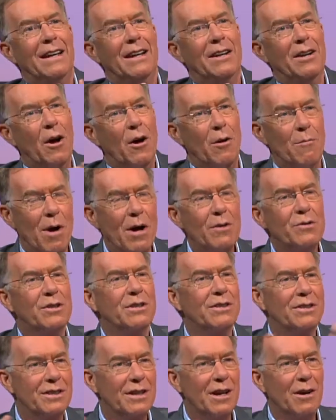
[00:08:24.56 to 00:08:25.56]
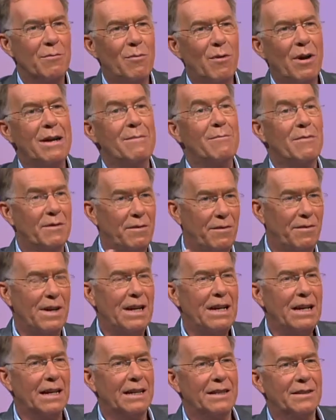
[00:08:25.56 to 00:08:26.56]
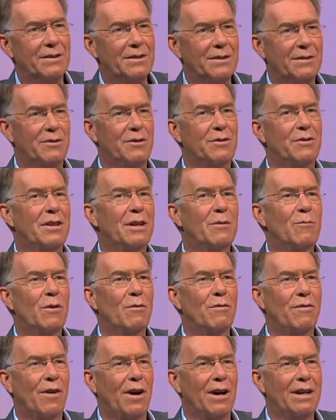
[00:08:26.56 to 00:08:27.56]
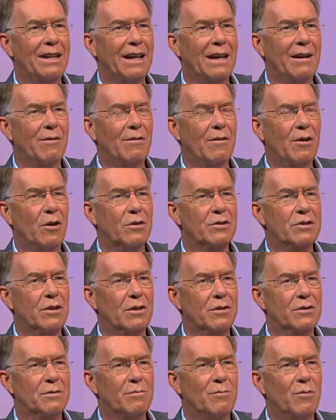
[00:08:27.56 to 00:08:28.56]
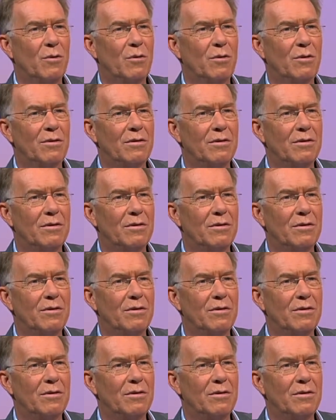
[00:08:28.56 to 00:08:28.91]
no emotions, no brain, but feelings. Do you think we'll find out lots, lots more?